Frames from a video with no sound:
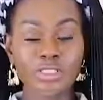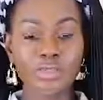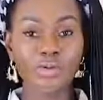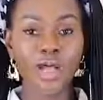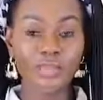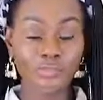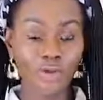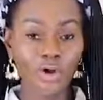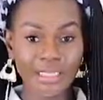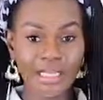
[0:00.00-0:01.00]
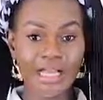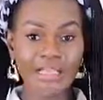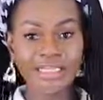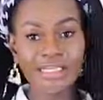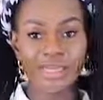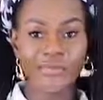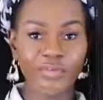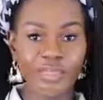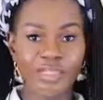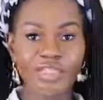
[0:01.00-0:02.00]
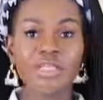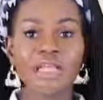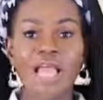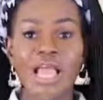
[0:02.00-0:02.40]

So I thought, okay, I'll let her finish.